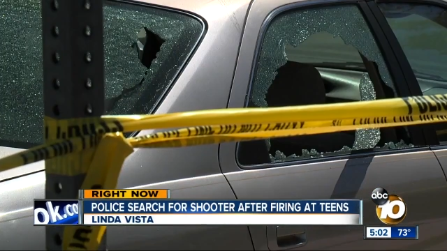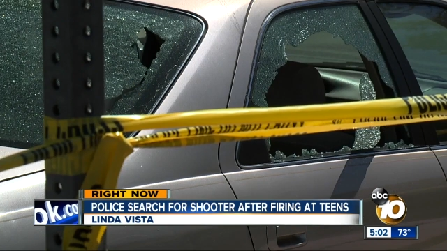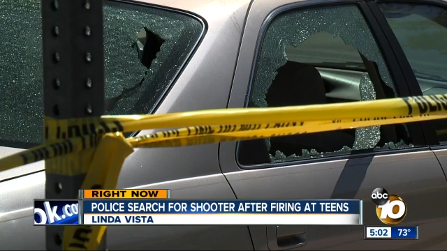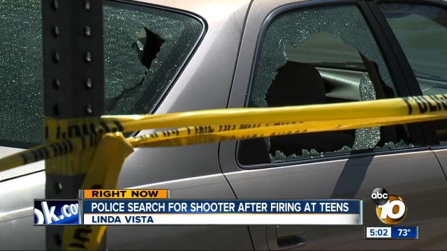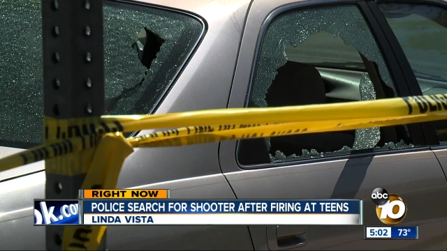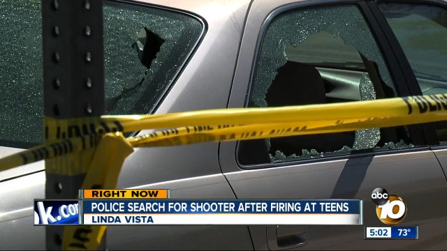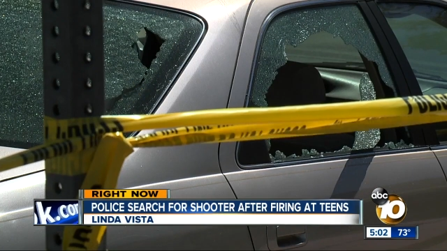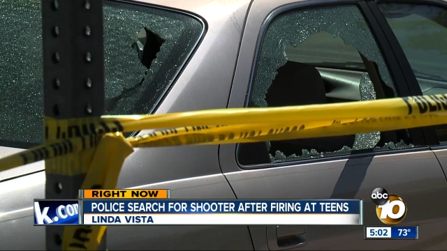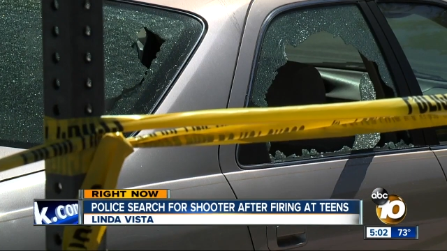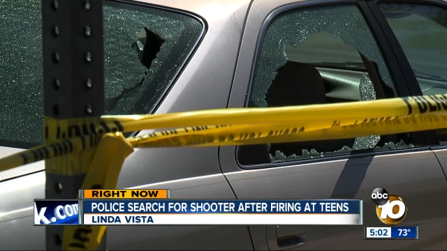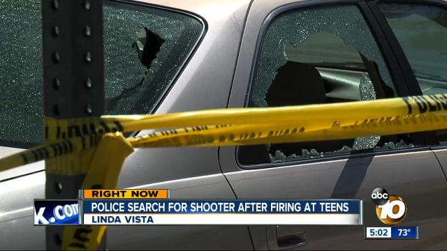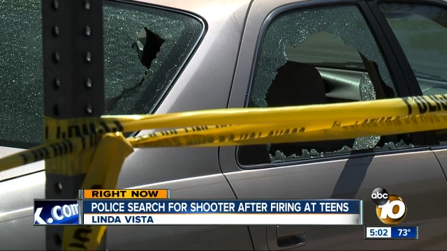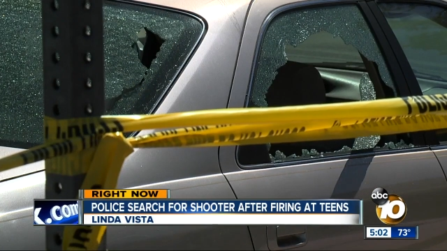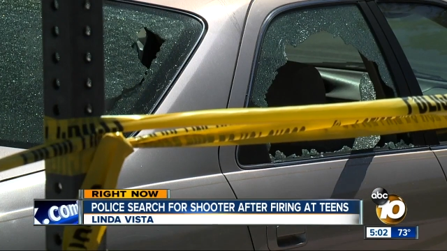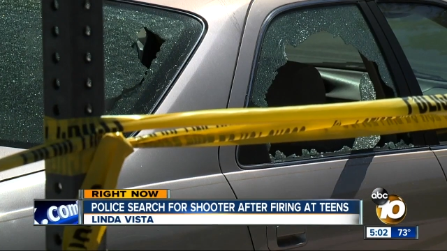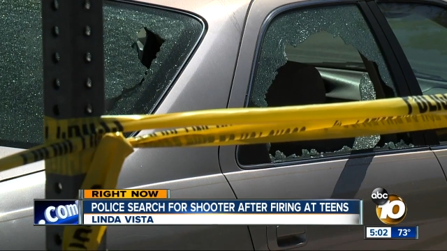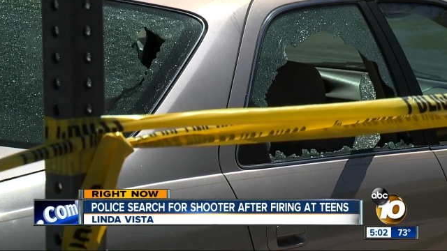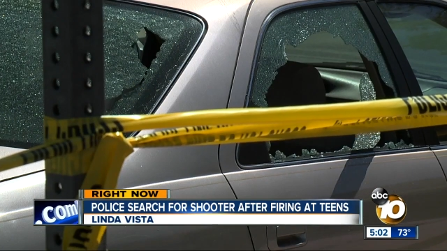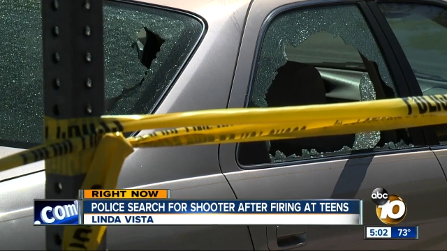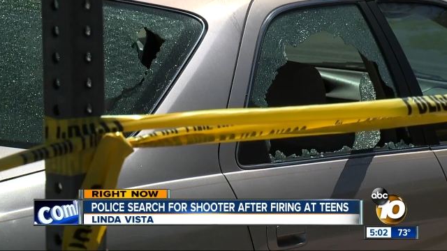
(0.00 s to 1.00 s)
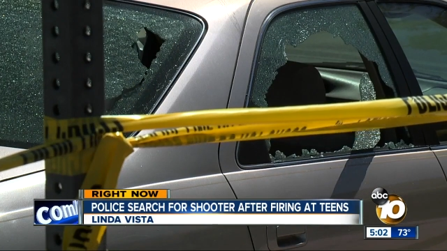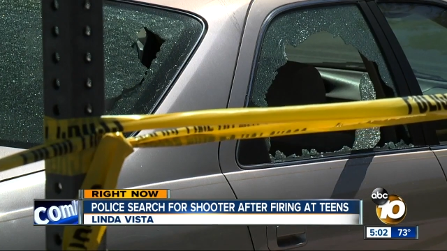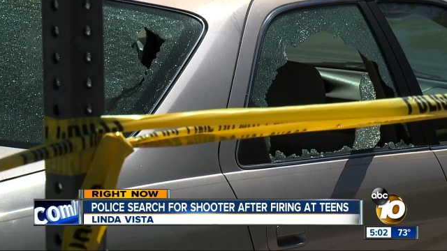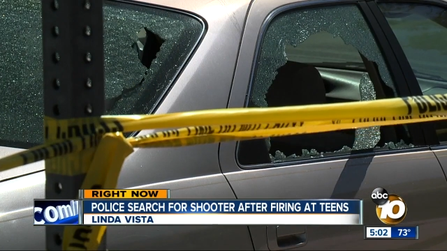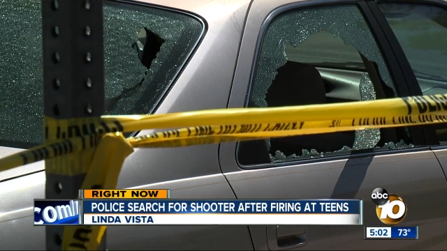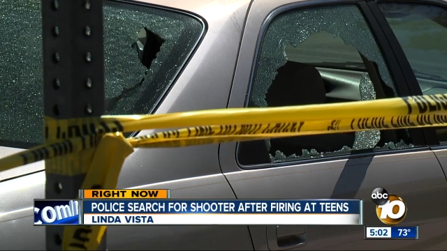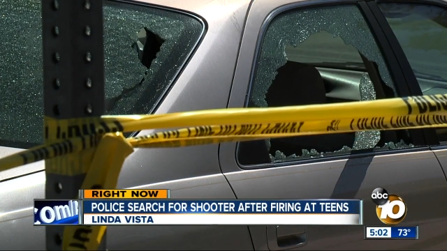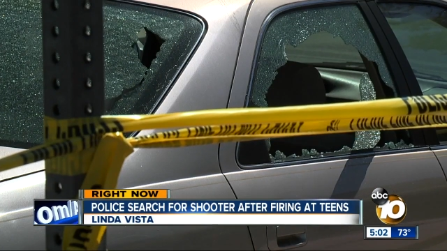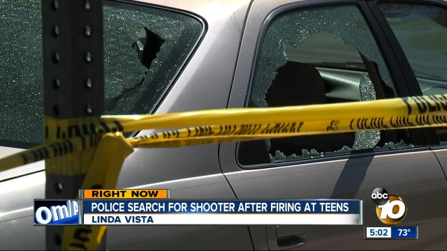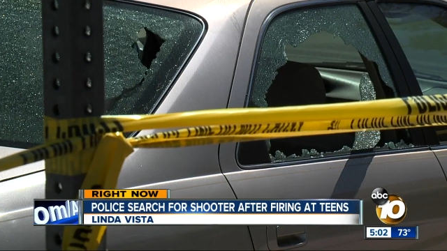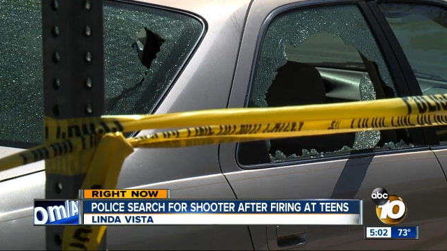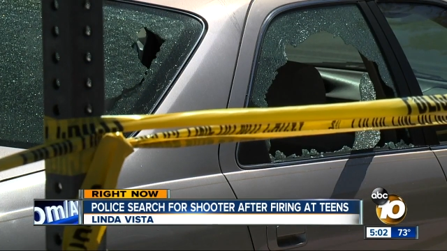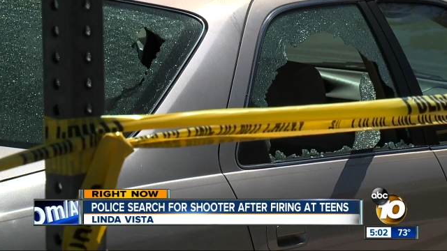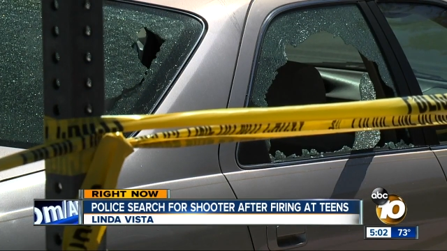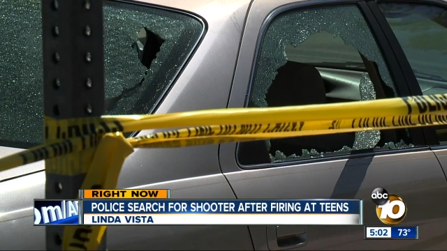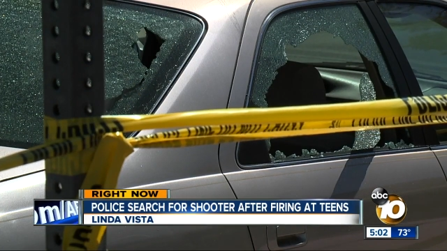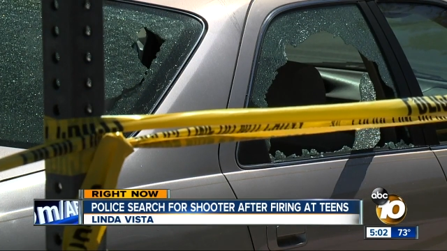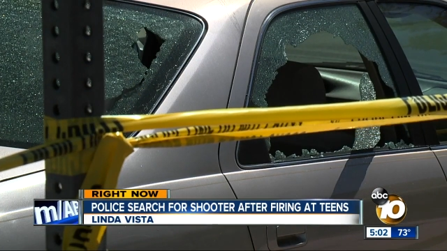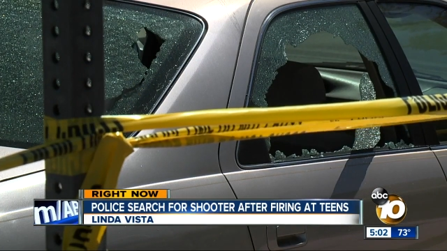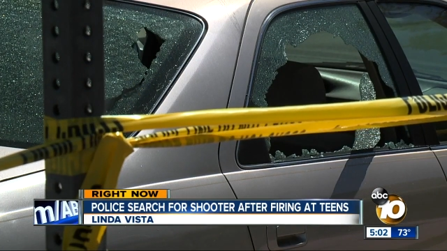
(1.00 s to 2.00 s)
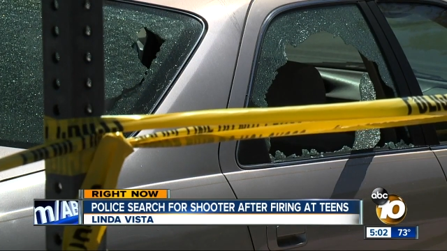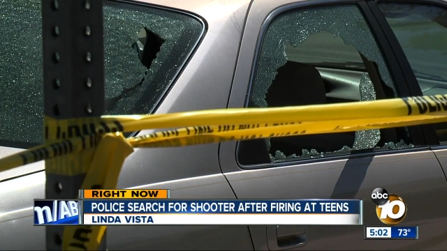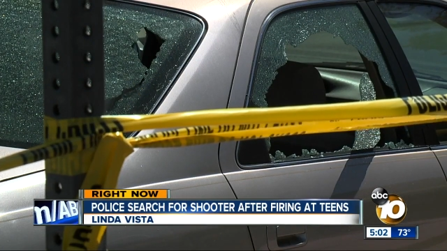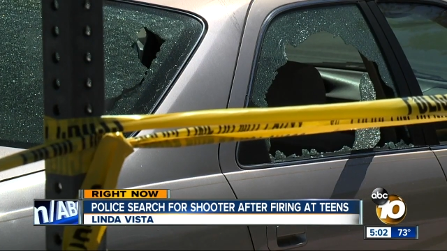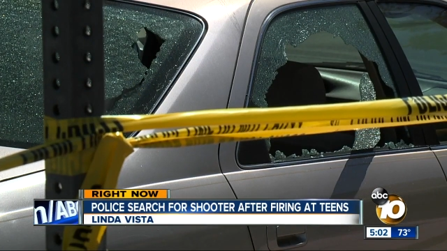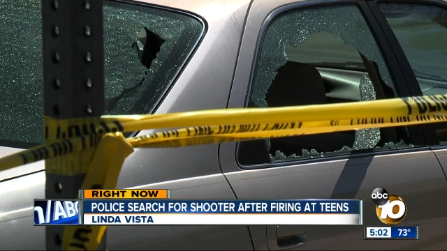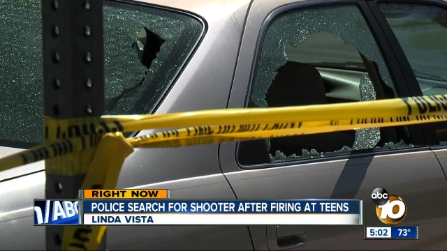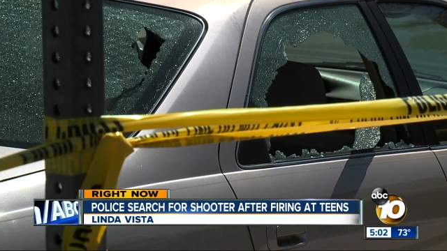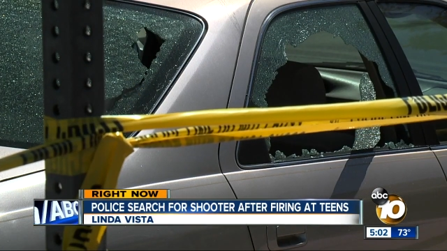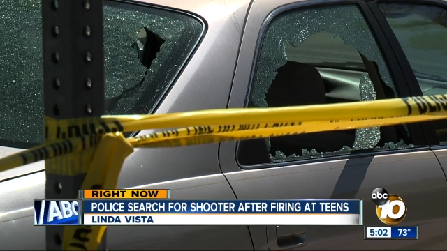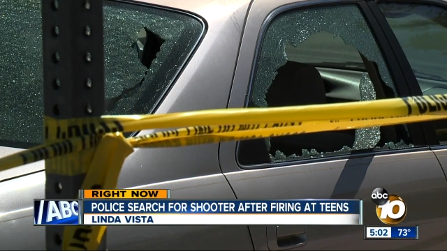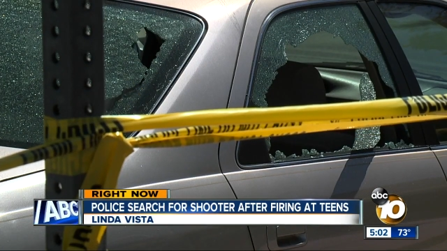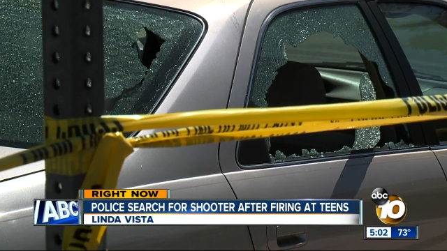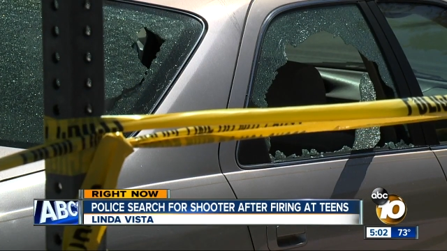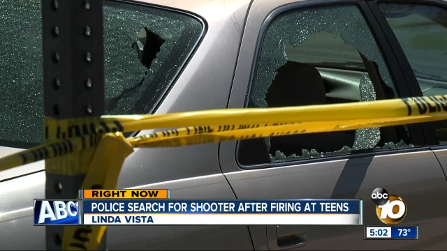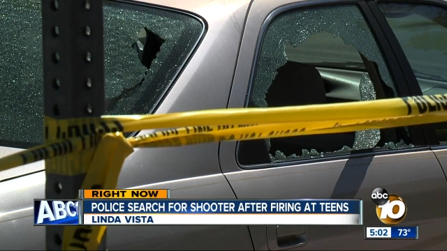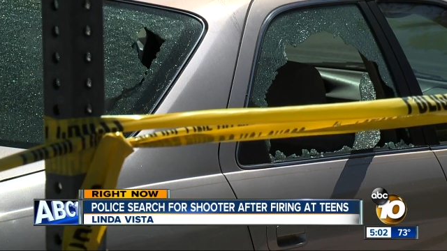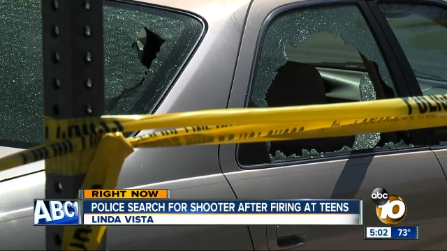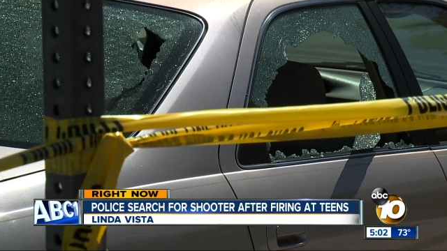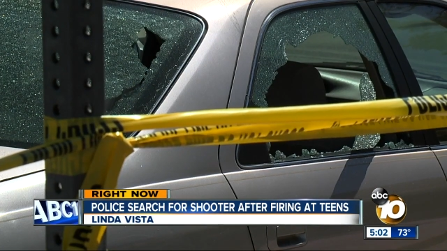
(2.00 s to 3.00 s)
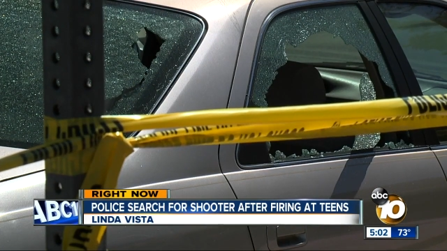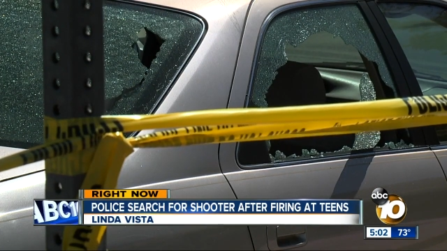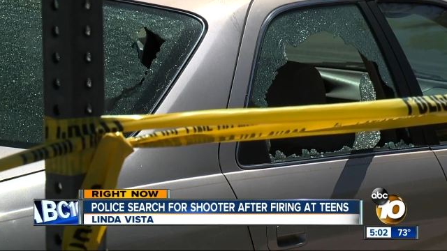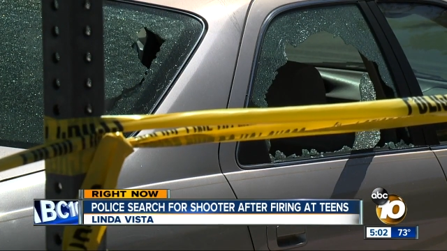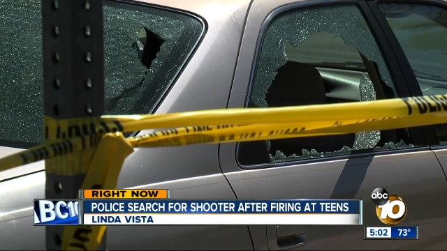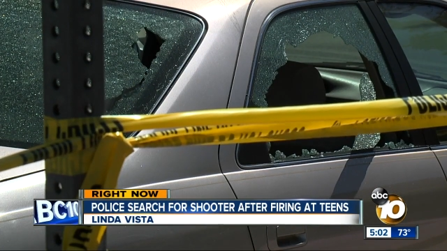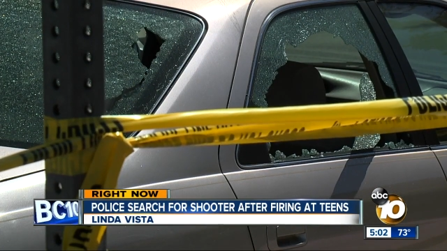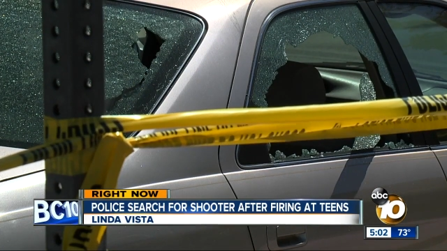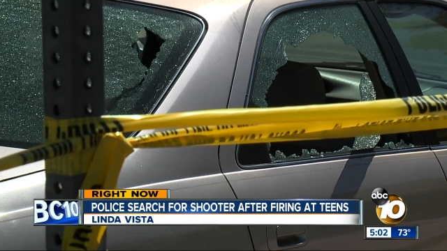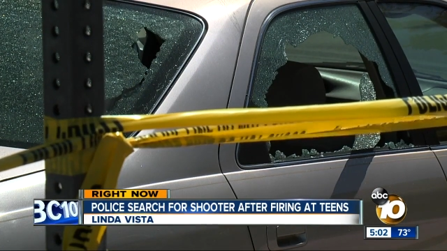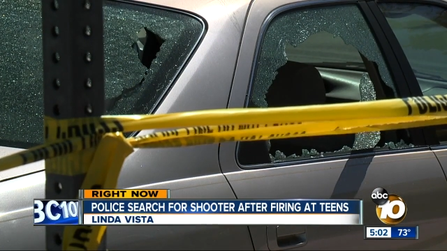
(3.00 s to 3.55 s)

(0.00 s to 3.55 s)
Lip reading: Nobody's mouth can be seen.